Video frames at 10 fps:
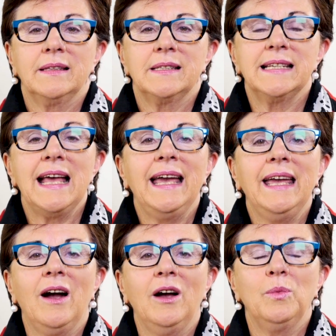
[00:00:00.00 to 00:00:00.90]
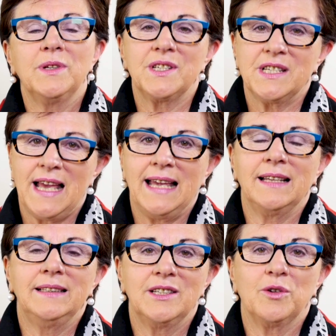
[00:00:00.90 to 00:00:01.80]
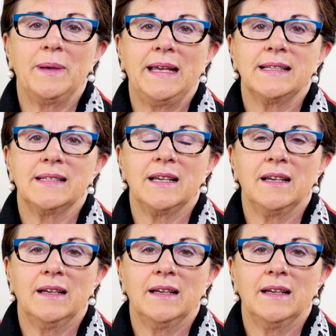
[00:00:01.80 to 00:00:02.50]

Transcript: Today I want to chat a little bit